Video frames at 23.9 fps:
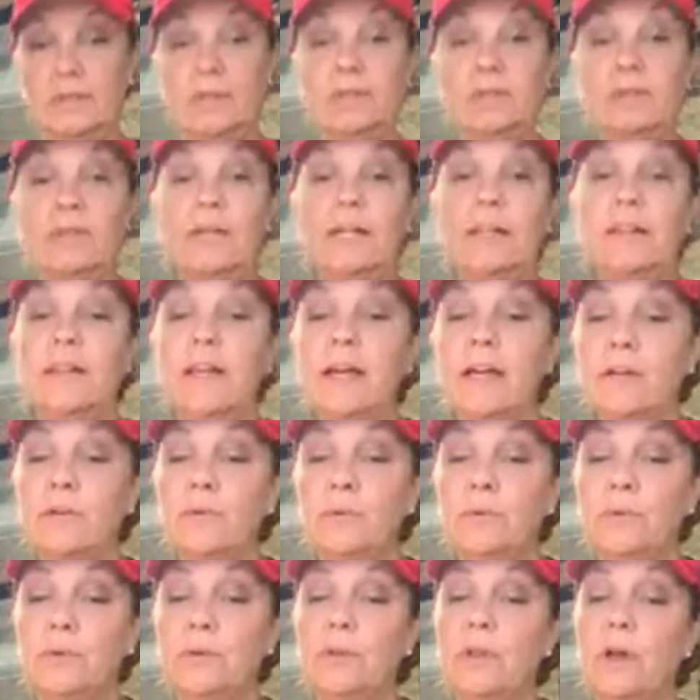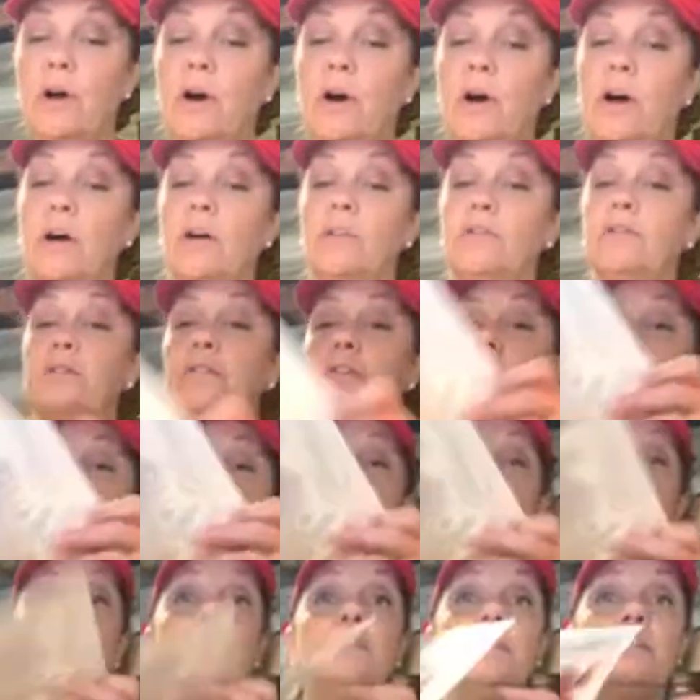Let that cool off.
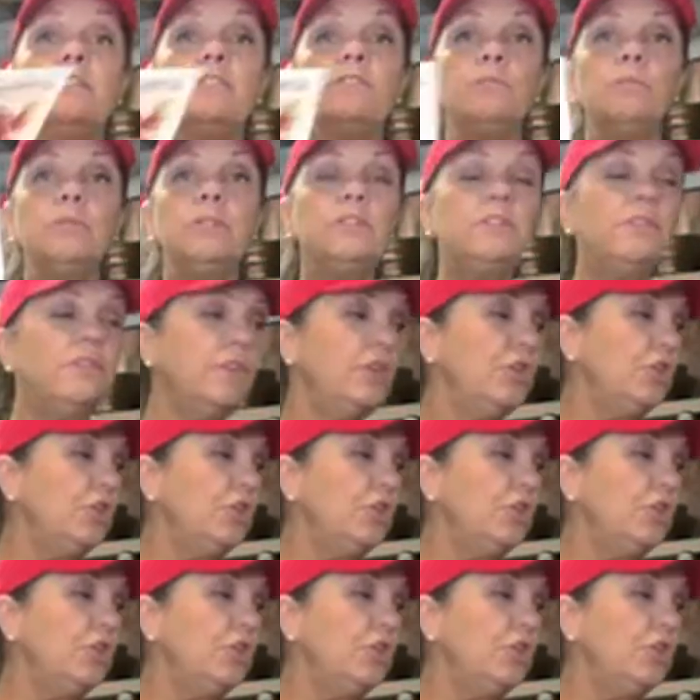Again, this was the